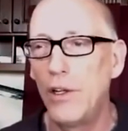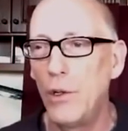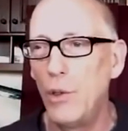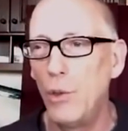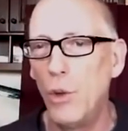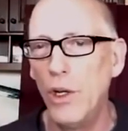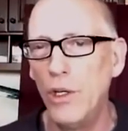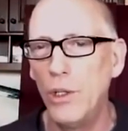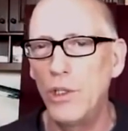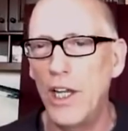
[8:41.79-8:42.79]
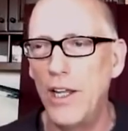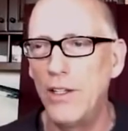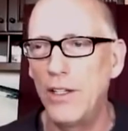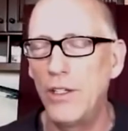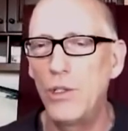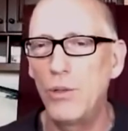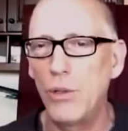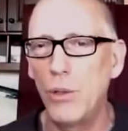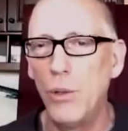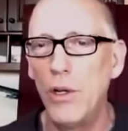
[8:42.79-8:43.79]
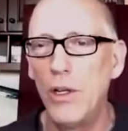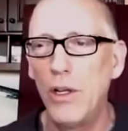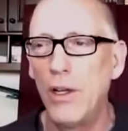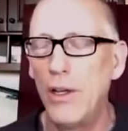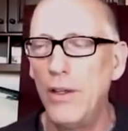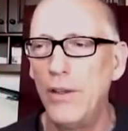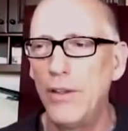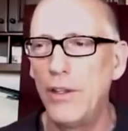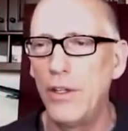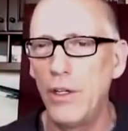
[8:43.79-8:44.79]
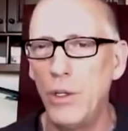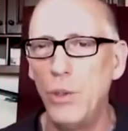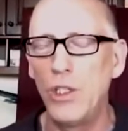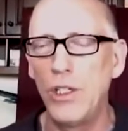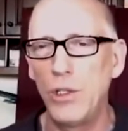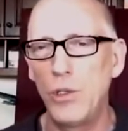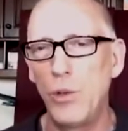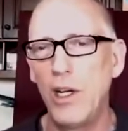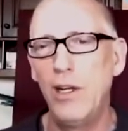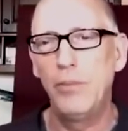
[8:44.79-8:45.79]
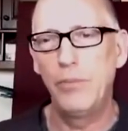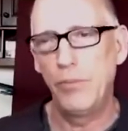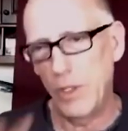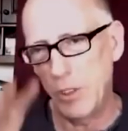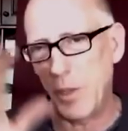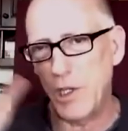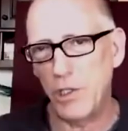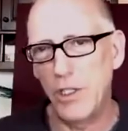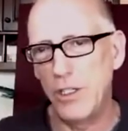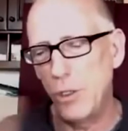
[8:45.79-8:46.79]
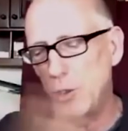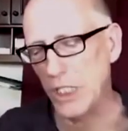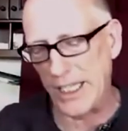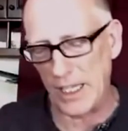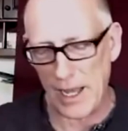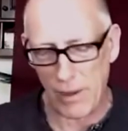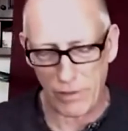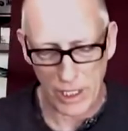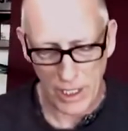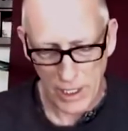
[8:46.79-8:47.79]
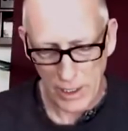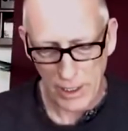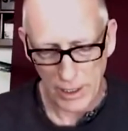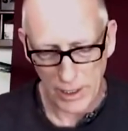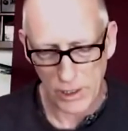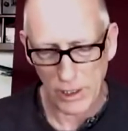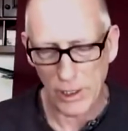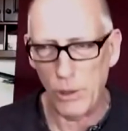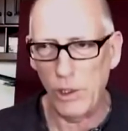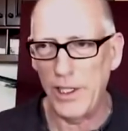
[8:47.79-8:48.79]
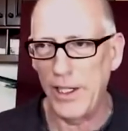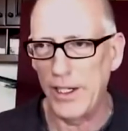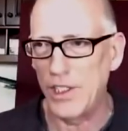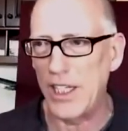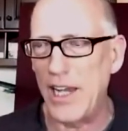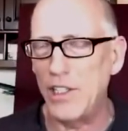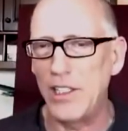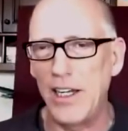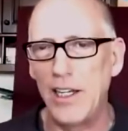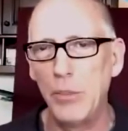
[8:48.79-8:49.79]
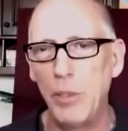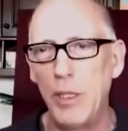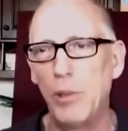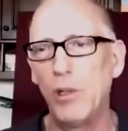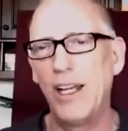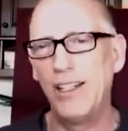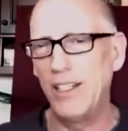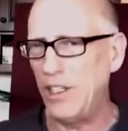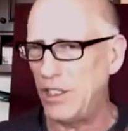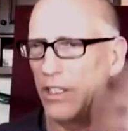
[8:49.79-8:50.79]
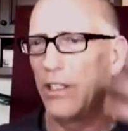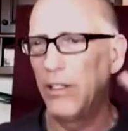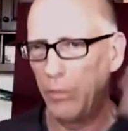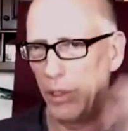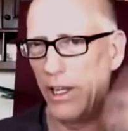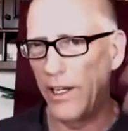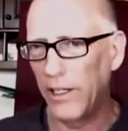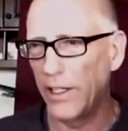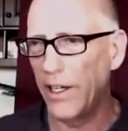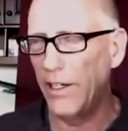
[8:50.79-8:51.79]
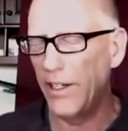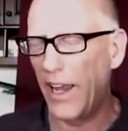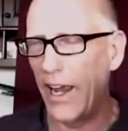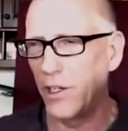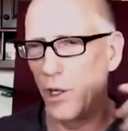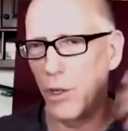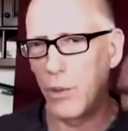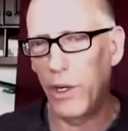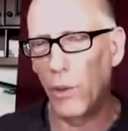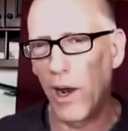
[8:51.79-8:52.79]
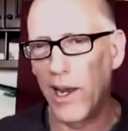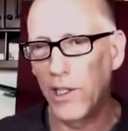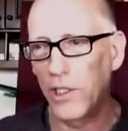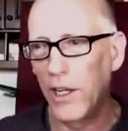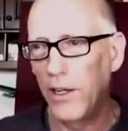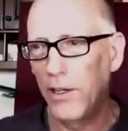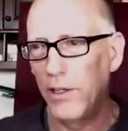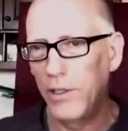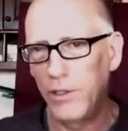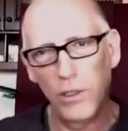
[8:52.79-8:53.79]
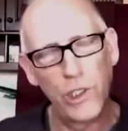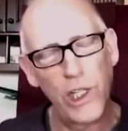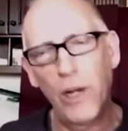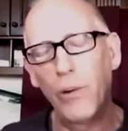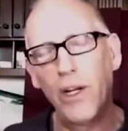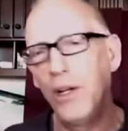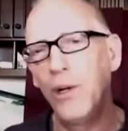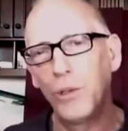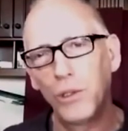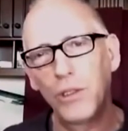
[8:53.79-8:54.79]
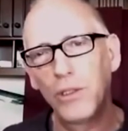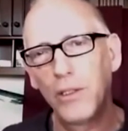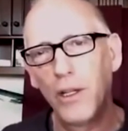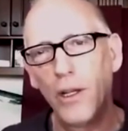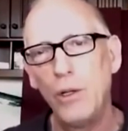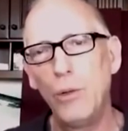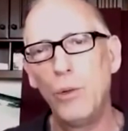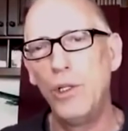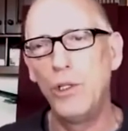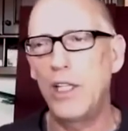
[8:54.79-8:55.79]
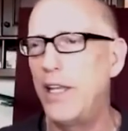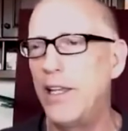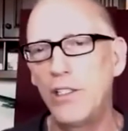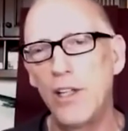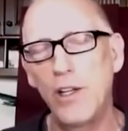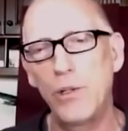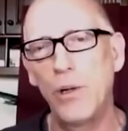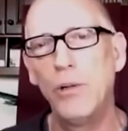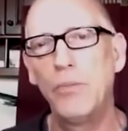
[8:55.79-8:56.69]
Wouldn't you say that it's true that the news industry, especially the news on the left, is literally assassinating people, at least politically and career-wise, to generate news? Would you say that's not true?